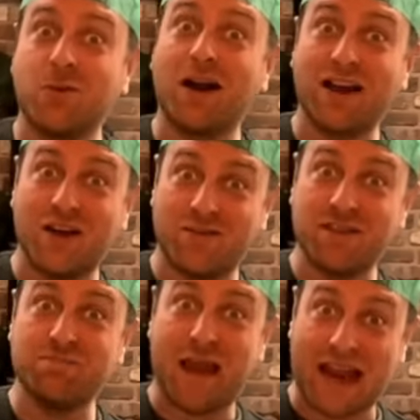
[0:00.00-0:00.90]
quite a lot of
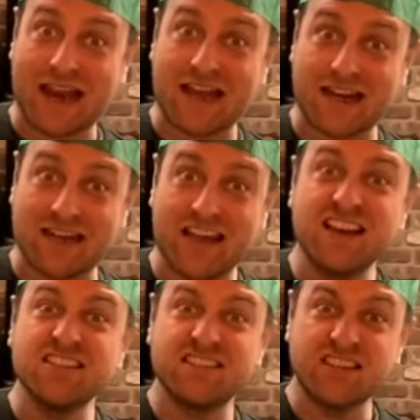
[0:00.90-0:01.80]
the pagan
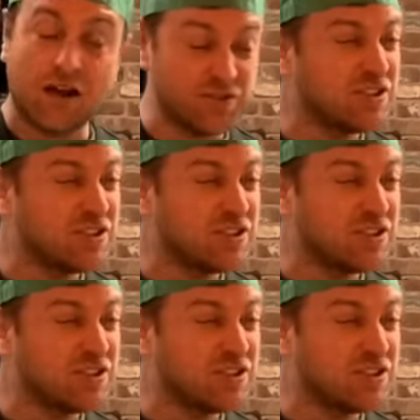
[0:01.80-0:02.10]
stuff,